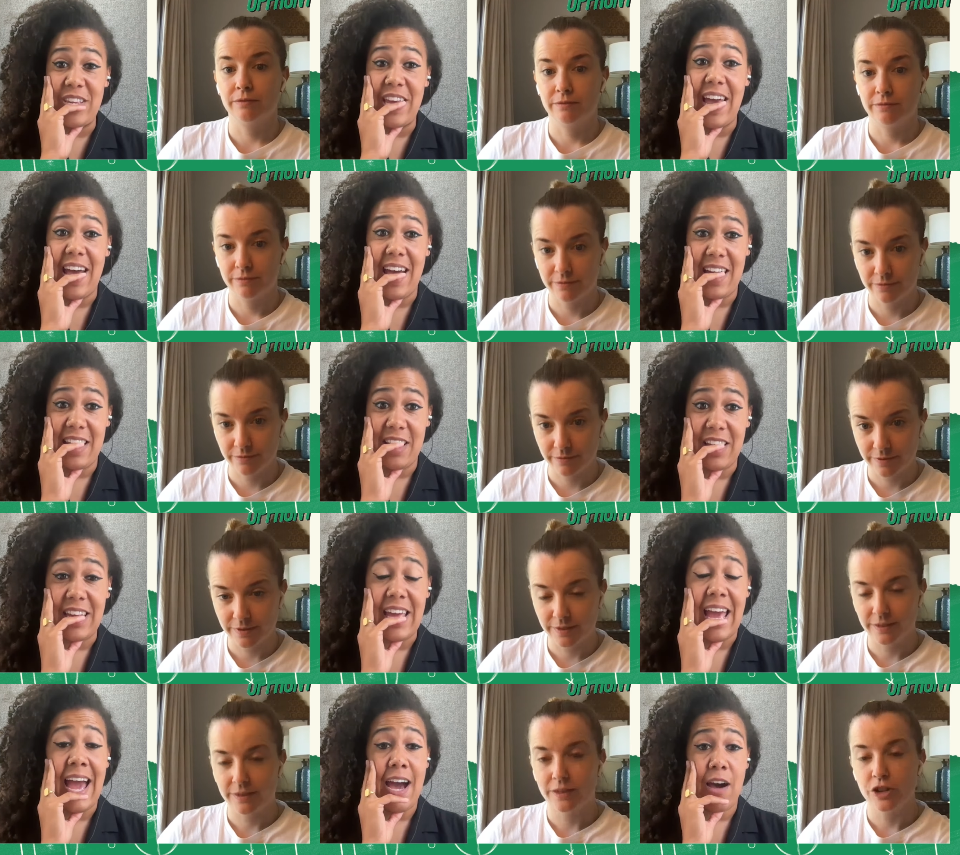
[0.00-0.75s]
Speaker 1: Yeah, and
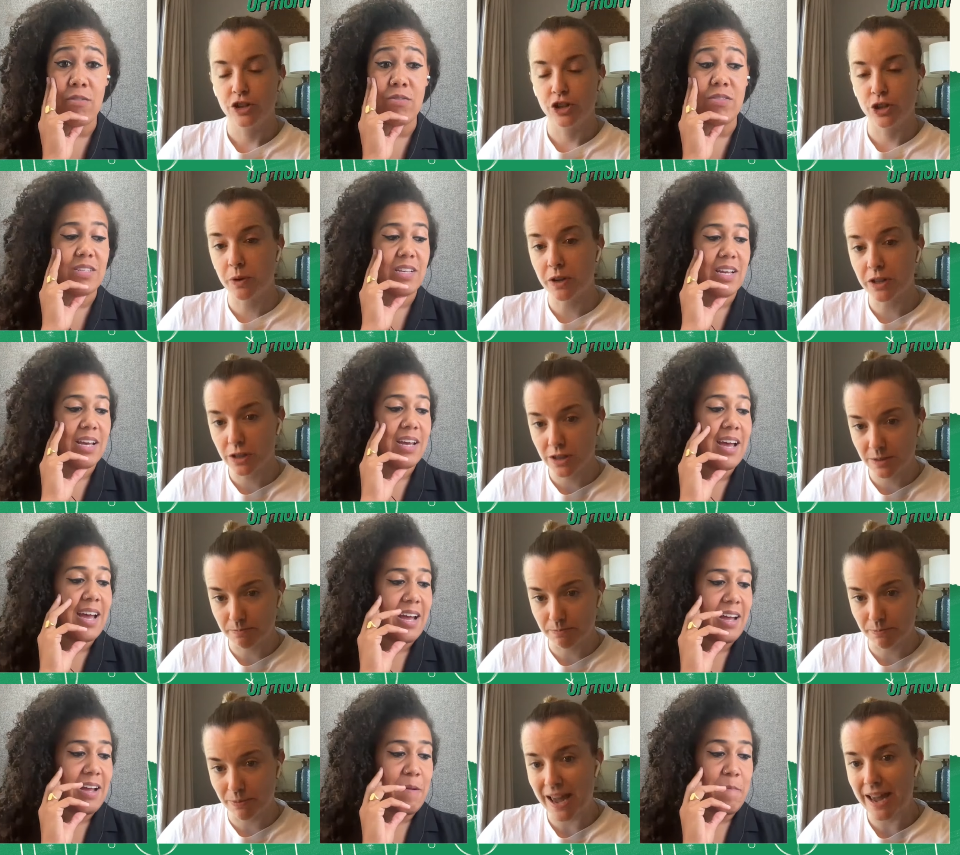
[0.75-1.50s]
like how she
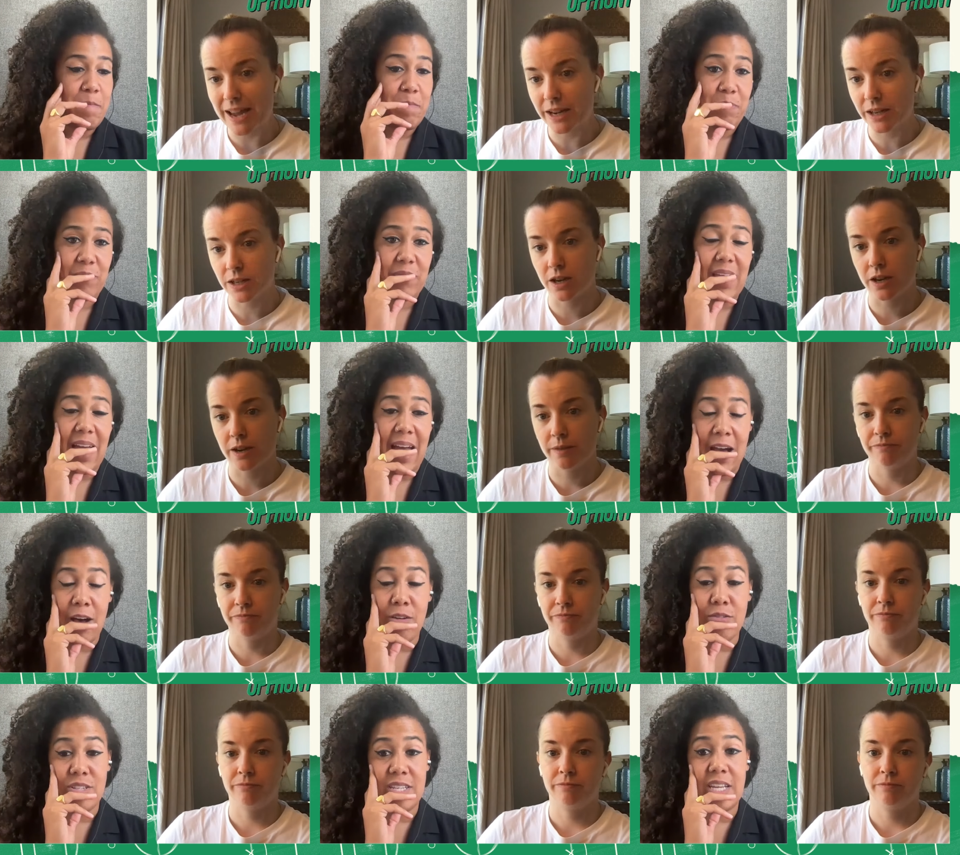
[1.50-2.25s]
wants playing time.
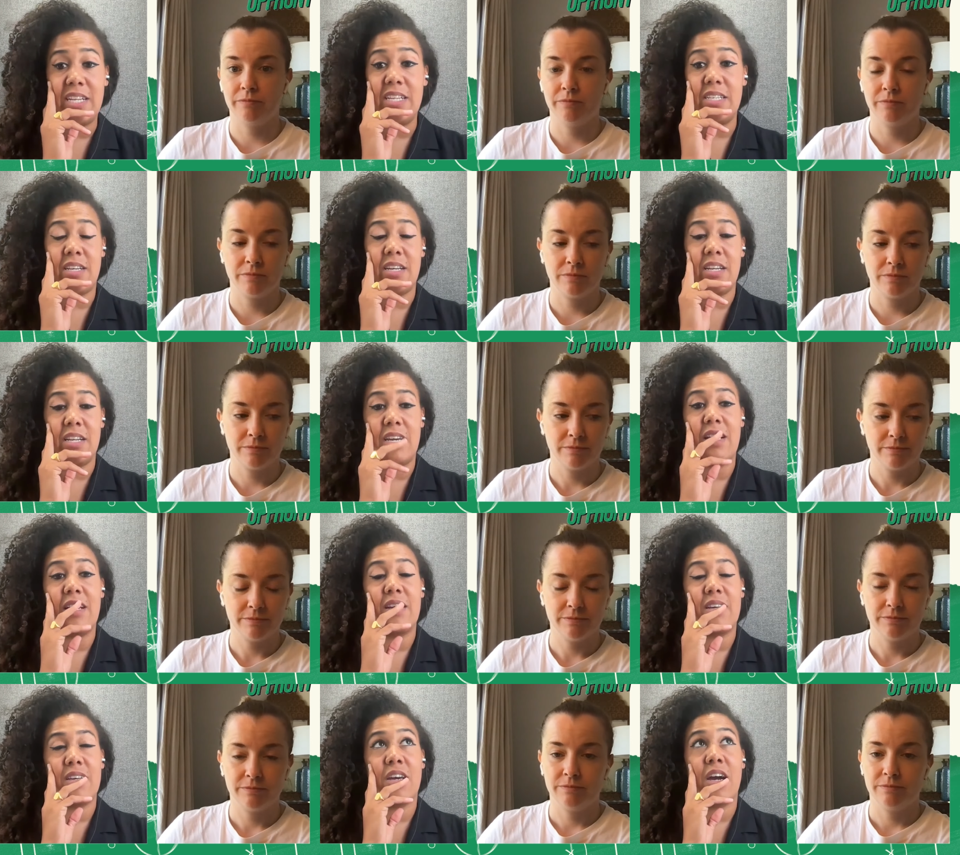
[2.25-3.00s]
How Skinner's going
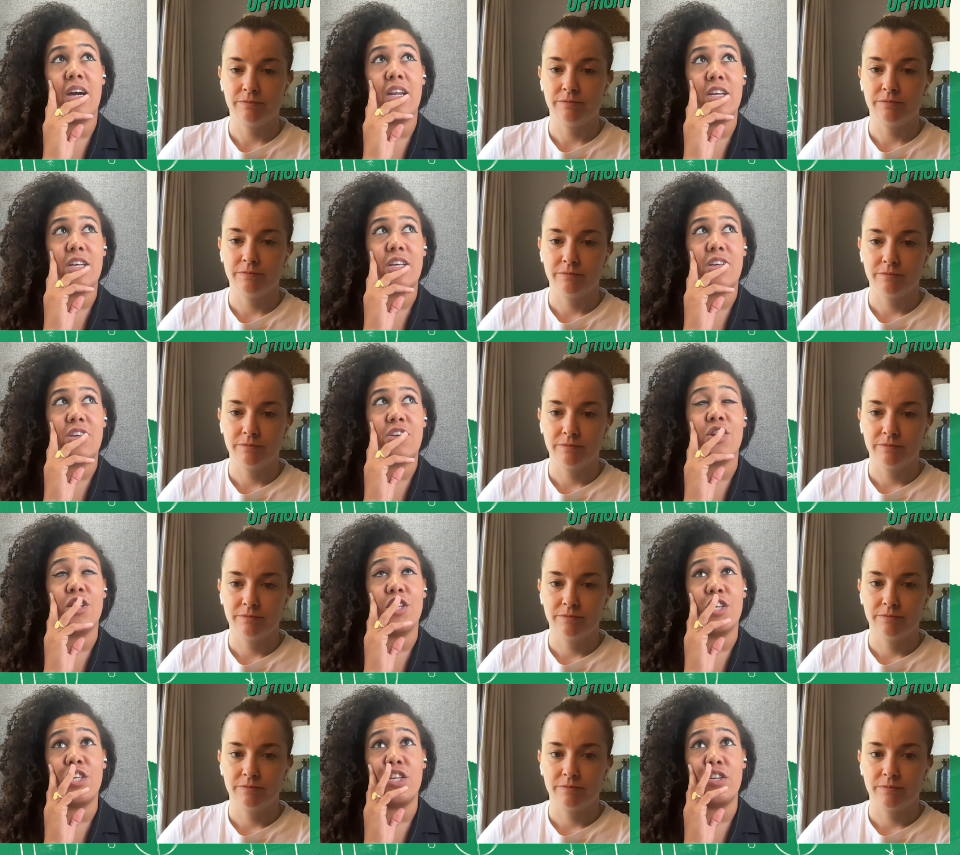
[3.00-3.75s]

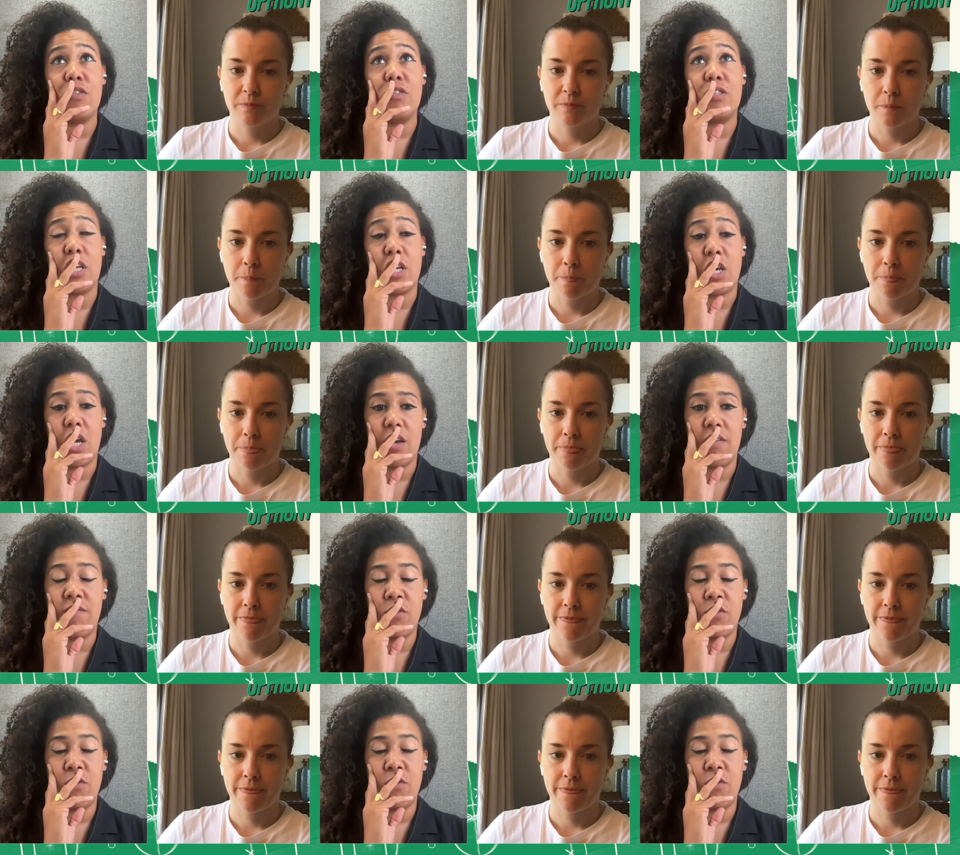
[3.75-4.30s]
to use her going